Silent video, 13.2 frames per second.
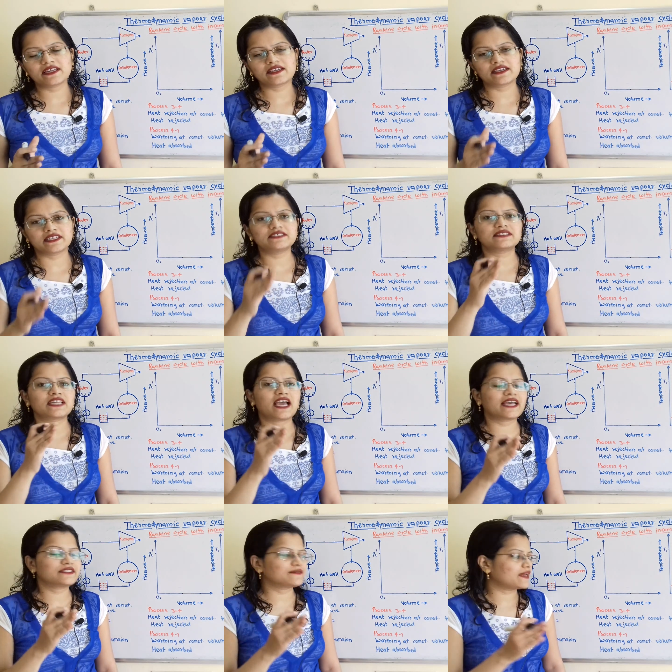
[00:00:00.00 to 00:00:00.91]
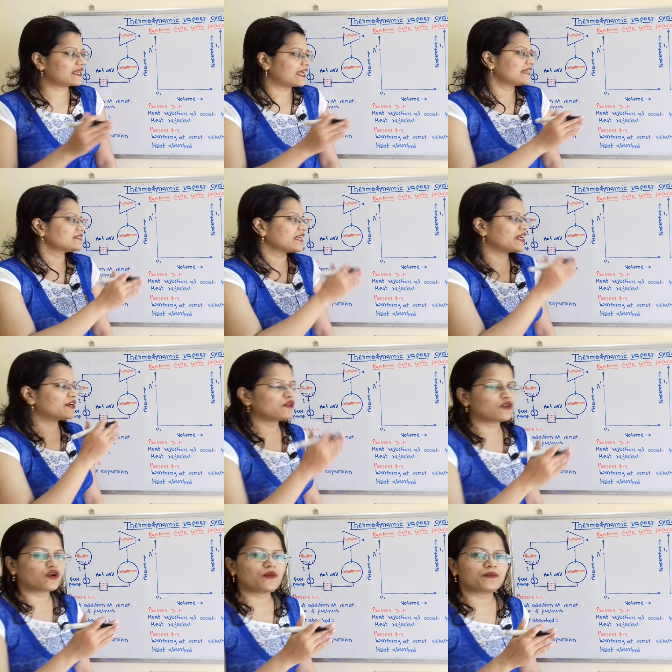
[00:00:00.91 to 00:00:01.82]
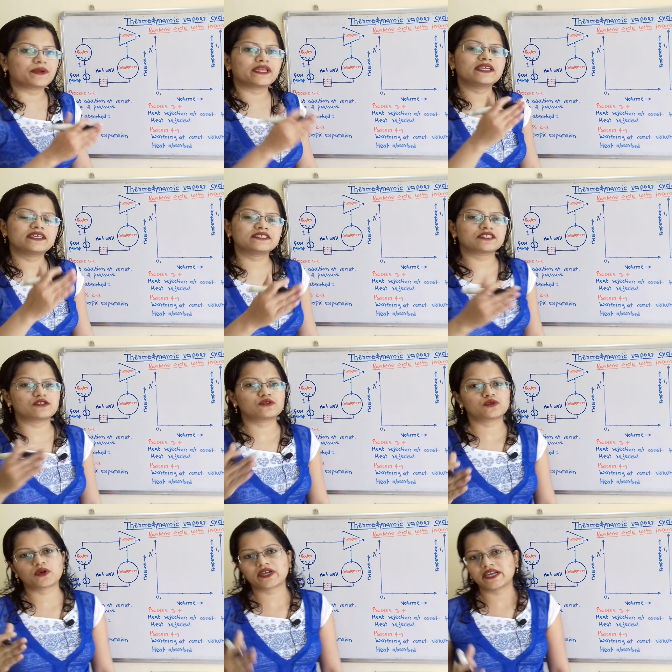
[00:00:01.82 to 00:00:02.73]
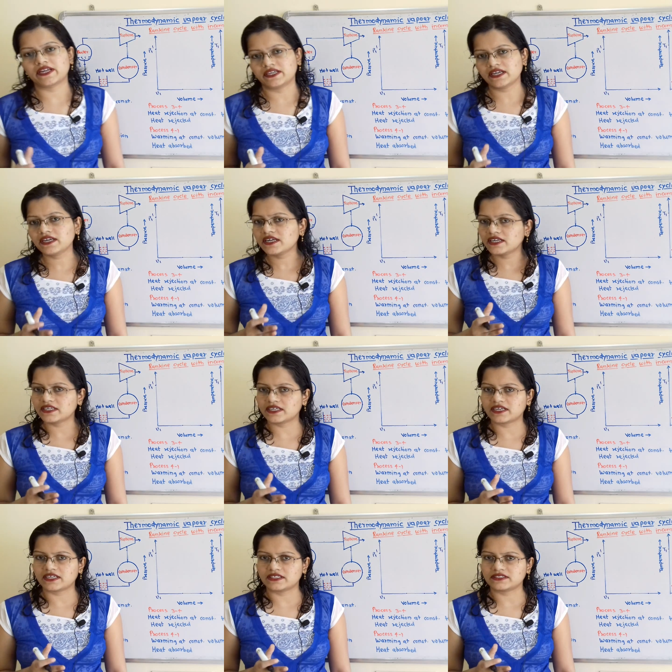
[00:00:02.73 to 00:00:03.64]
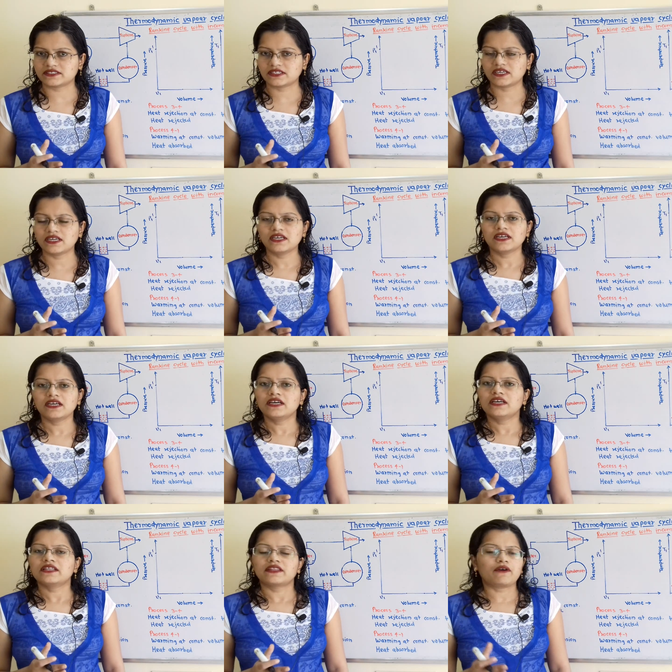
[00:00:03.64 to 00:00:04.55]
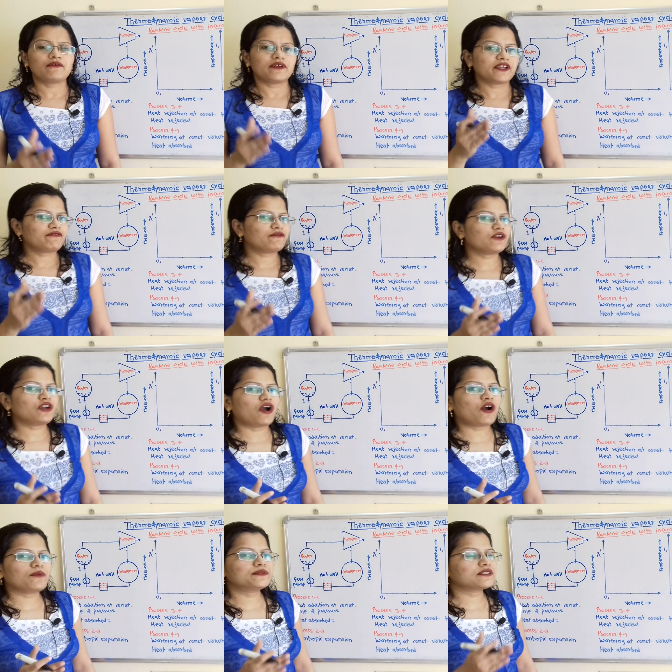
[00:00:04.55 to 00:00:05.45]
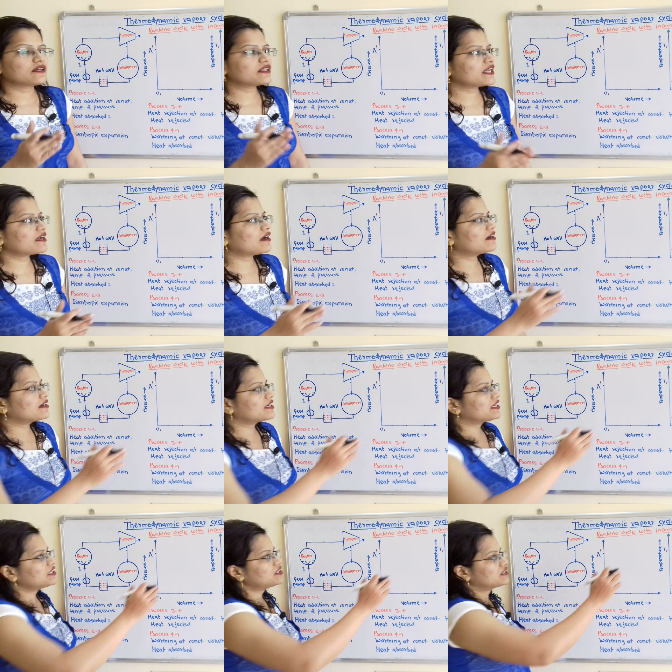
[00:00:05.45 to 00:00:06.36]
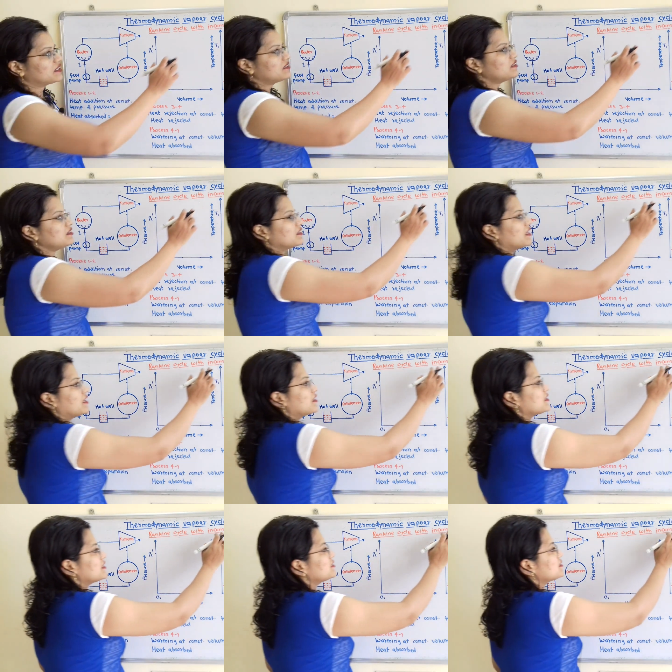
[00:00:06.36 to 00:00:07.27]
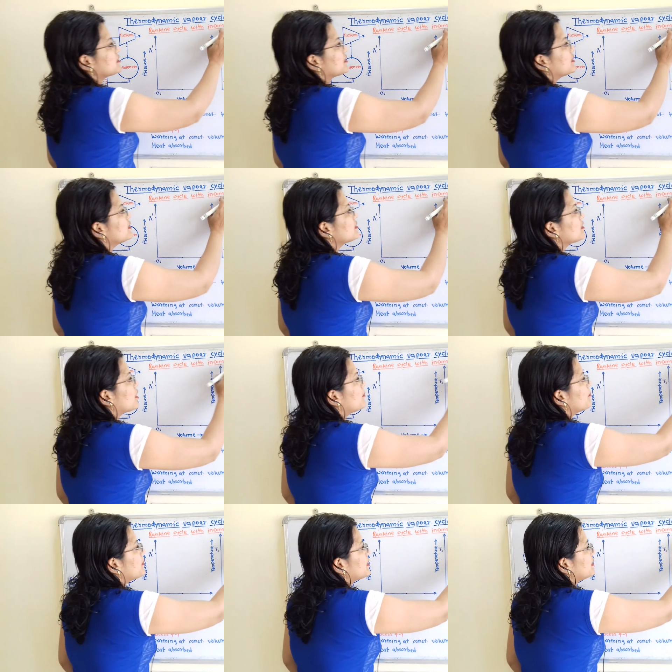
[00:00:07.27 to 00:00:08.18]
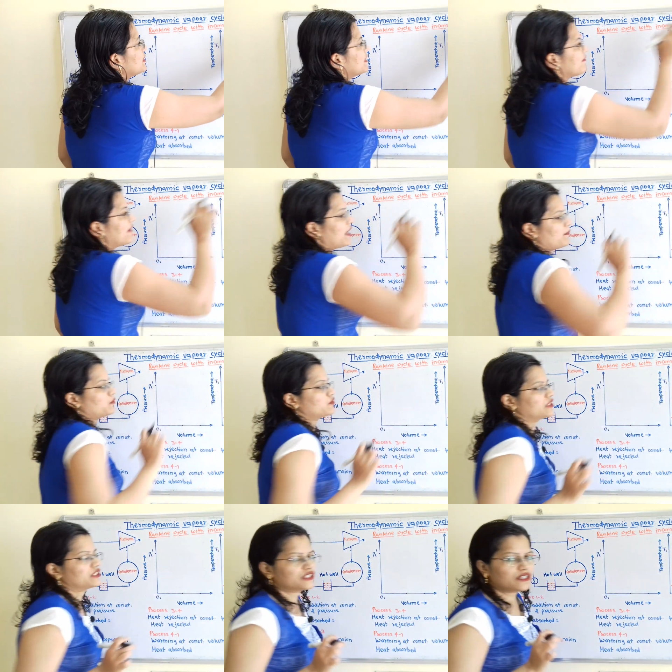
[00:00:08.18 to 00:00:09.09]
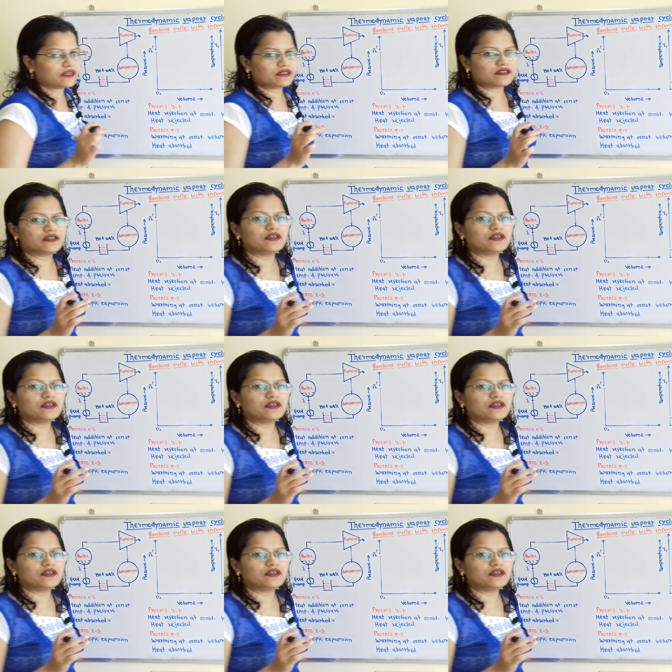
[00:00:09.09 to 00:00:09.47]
increased as well as entropy is also getting increased. Now if we observe the condition, there is incomplete evaporation.